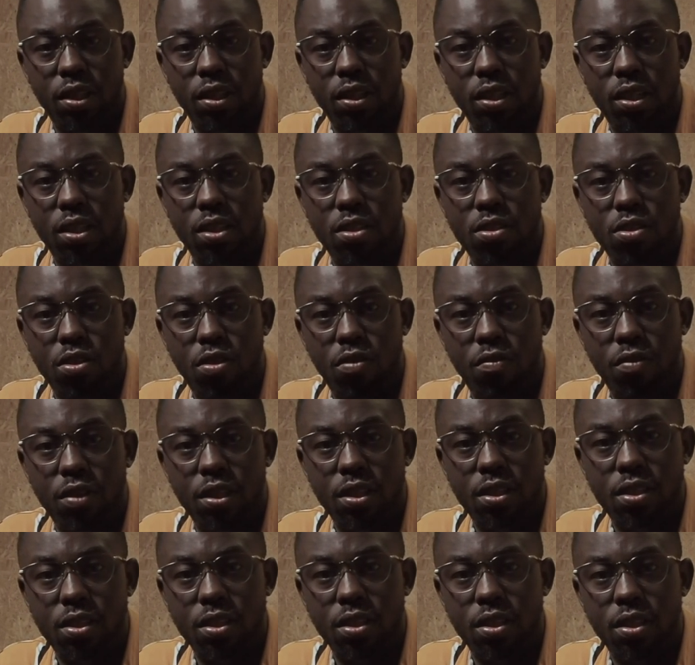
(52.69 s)
and
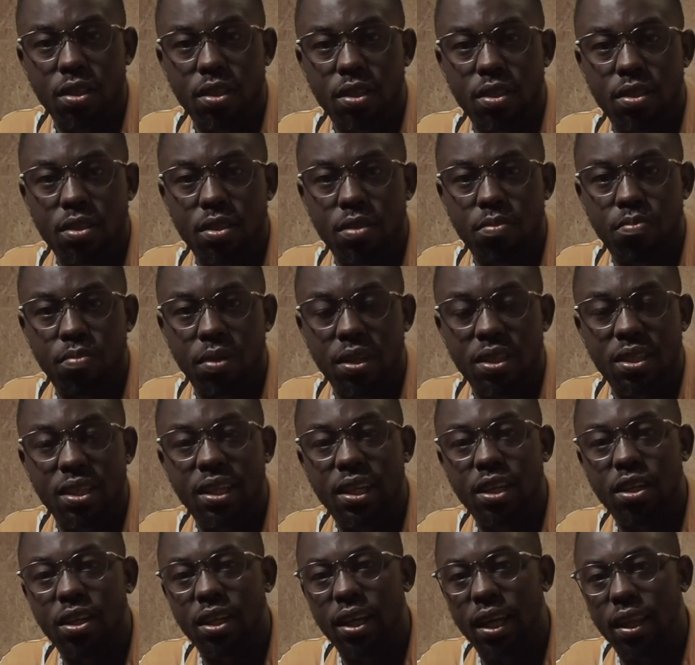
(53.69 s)
insolvency is
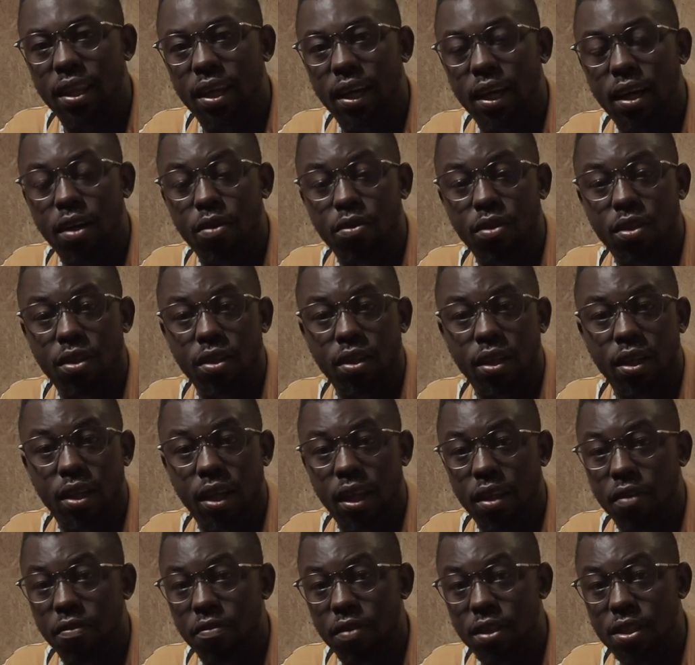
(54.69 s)
basically another accounting,
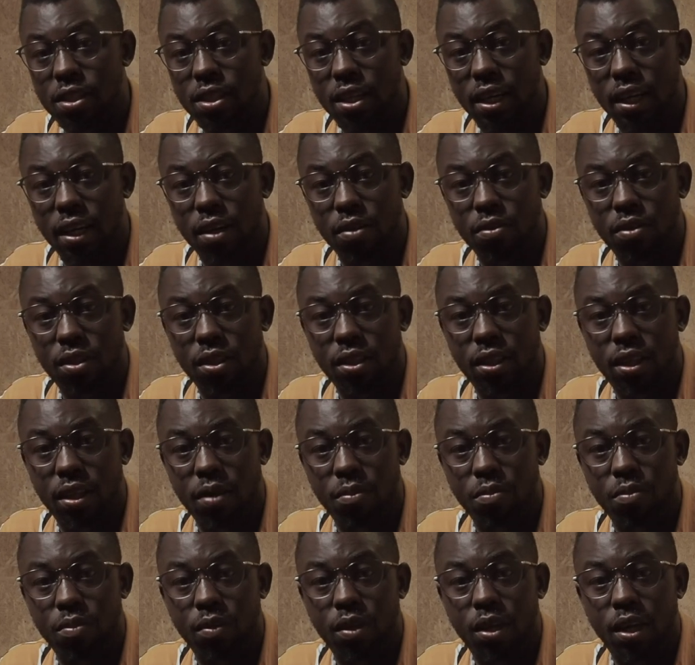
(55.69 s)
another fancy accounting
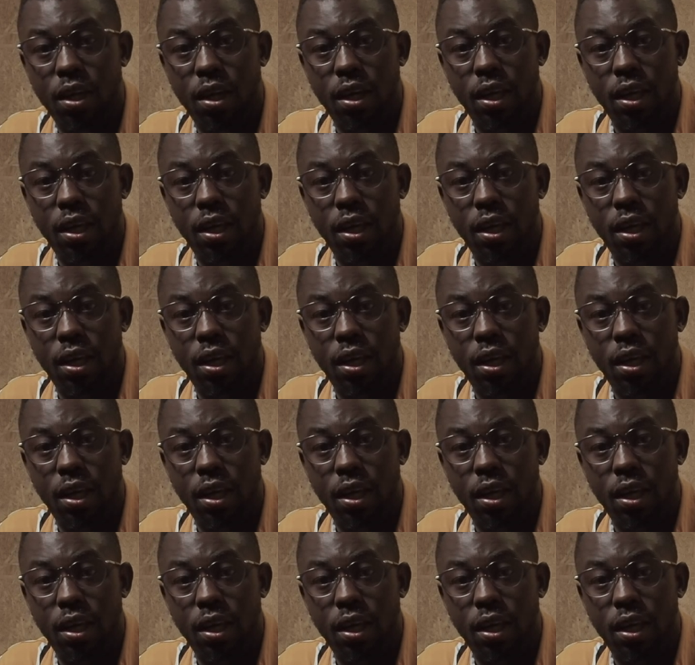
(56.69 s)
term